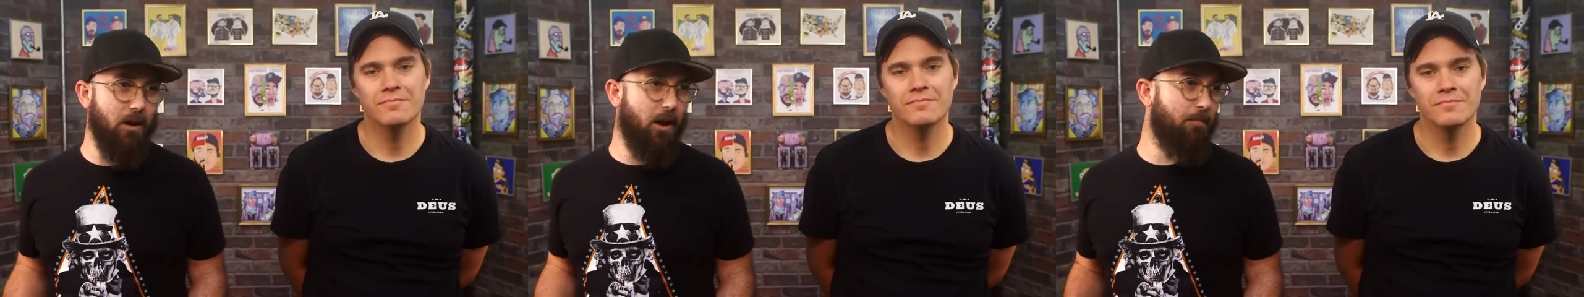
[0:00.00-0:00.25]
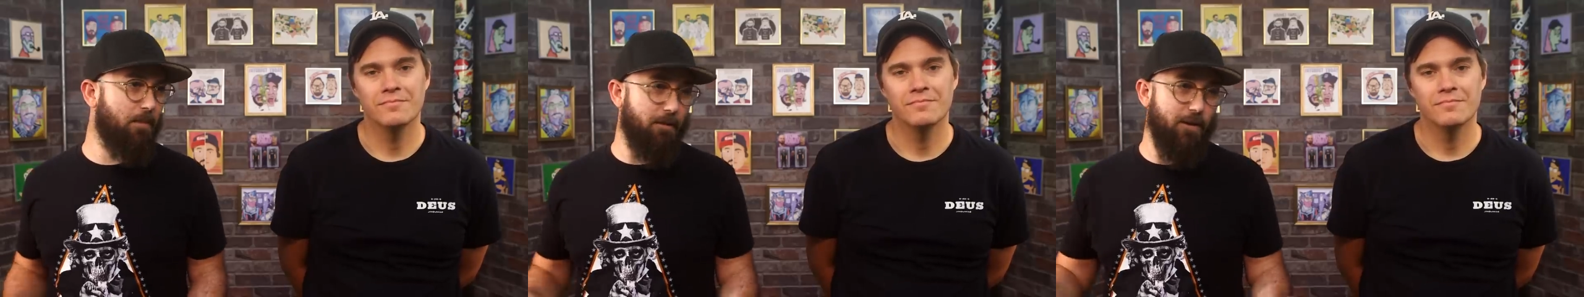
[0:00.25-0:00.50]

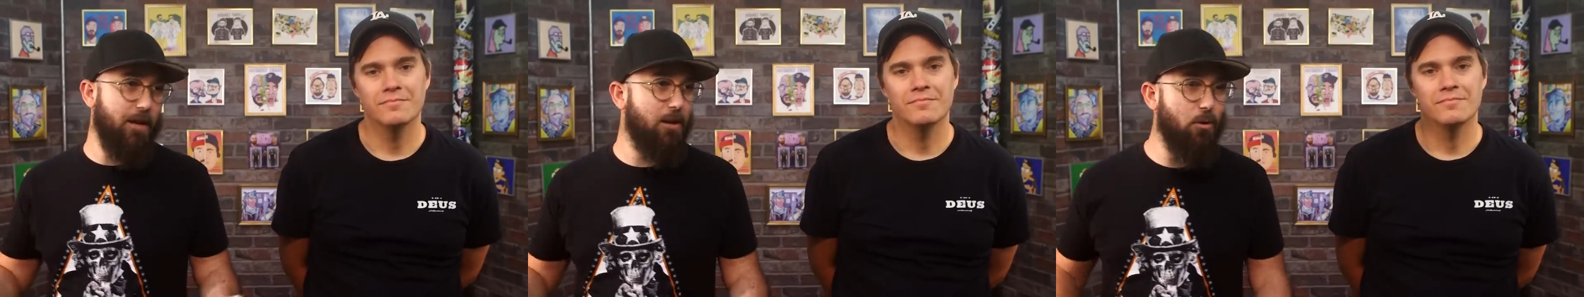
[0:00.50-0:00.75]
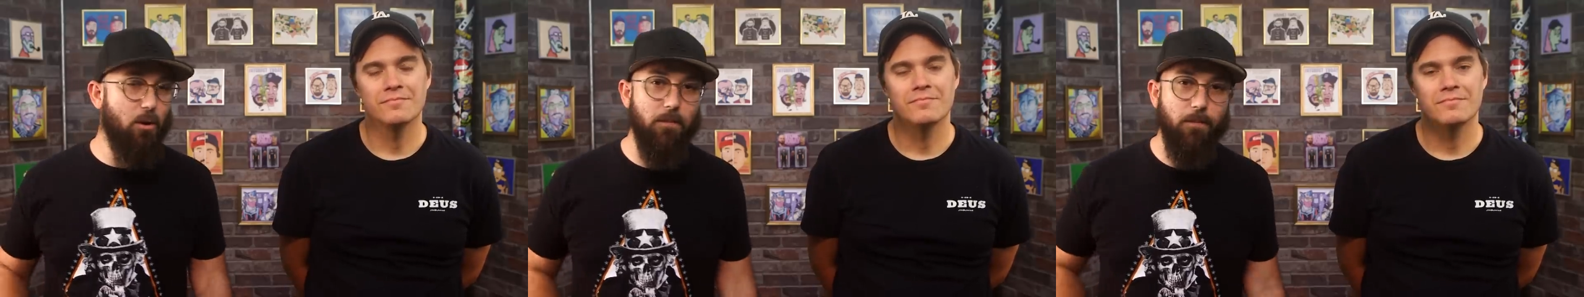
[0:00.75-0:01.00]
Speaker 1: Um, if he can
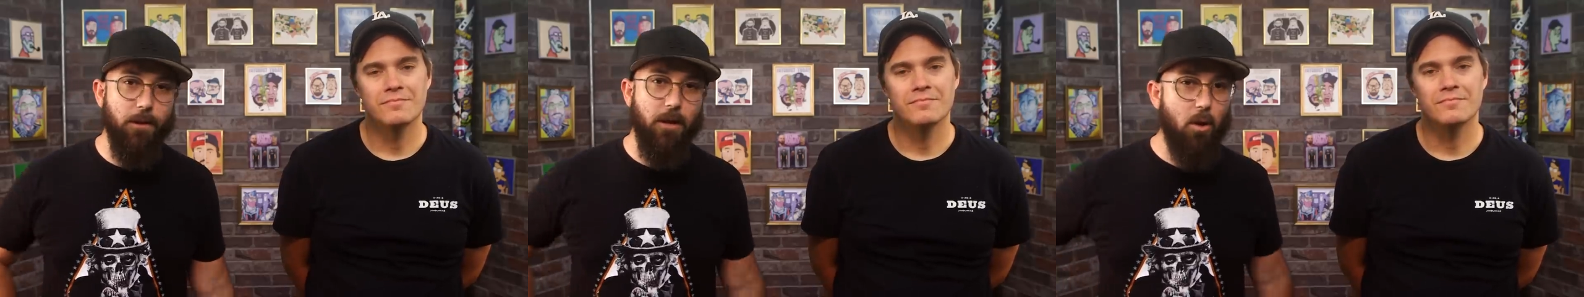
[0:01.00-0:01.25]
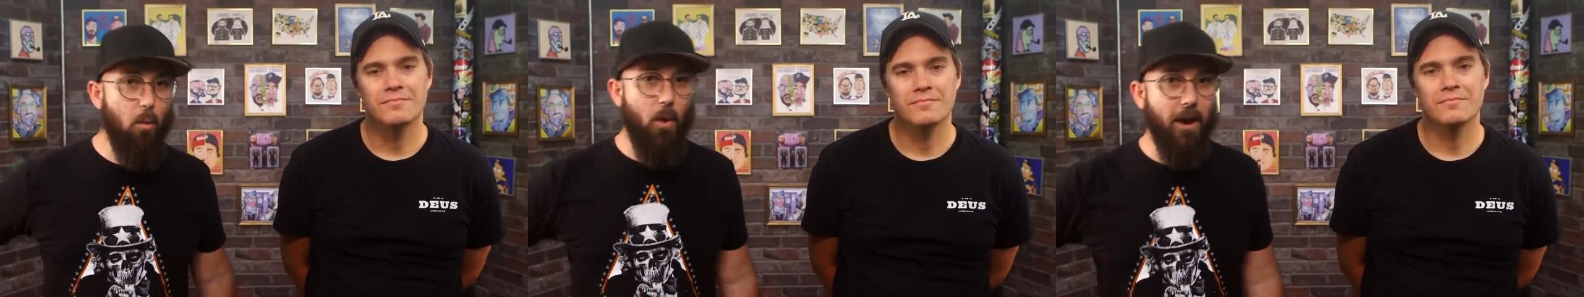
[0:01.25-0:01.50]
do it,
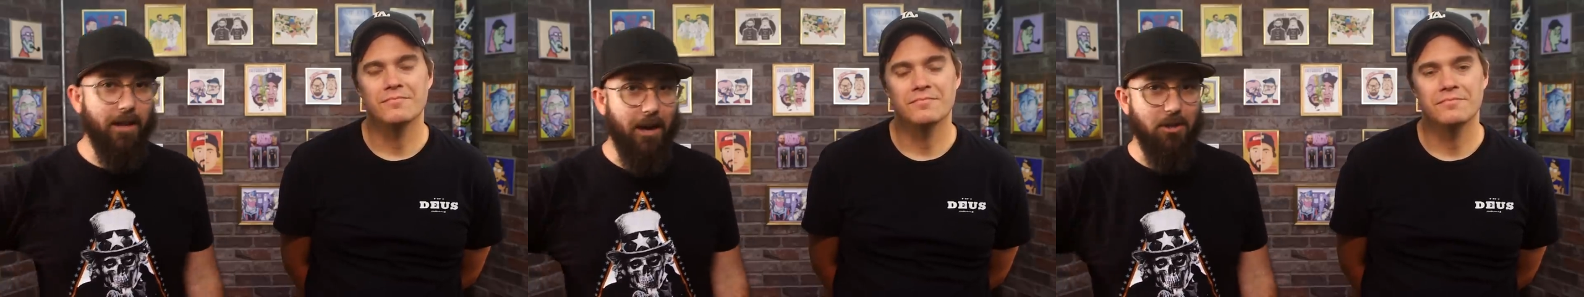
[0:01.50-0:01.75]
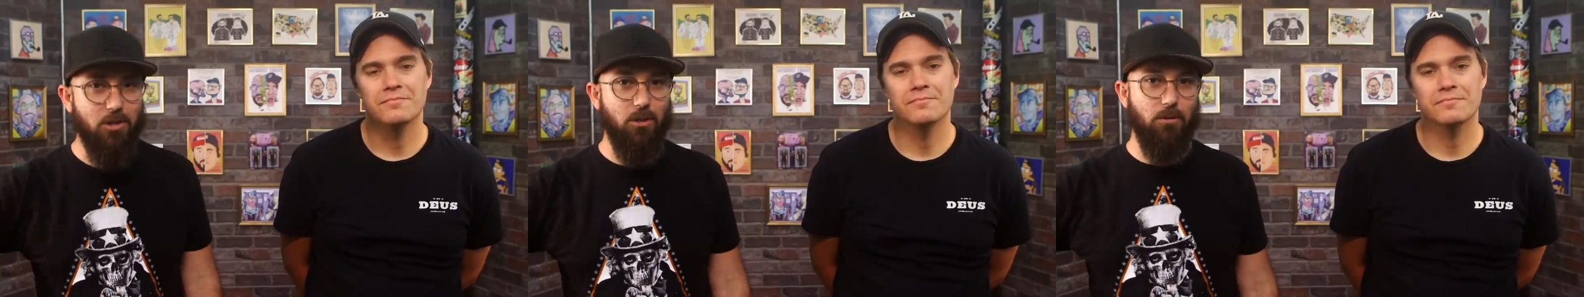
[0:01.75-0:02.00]
why
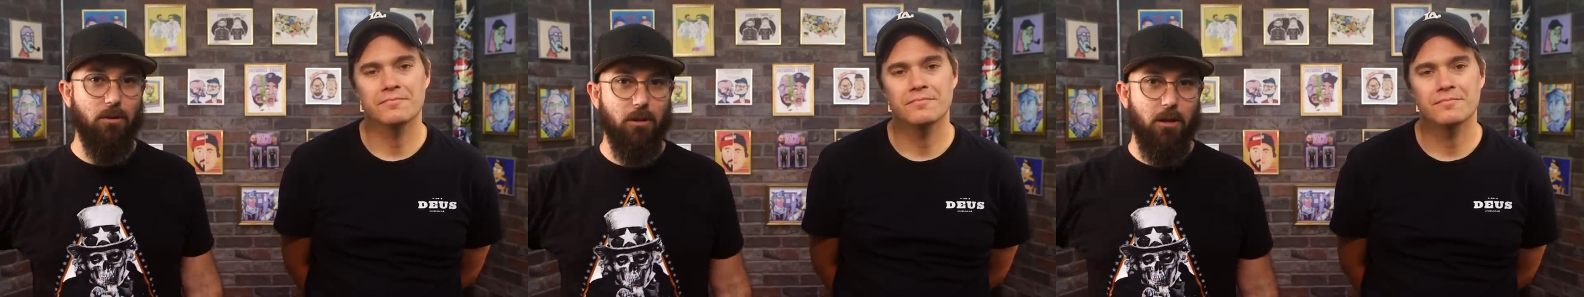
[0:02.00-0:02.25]
can't you?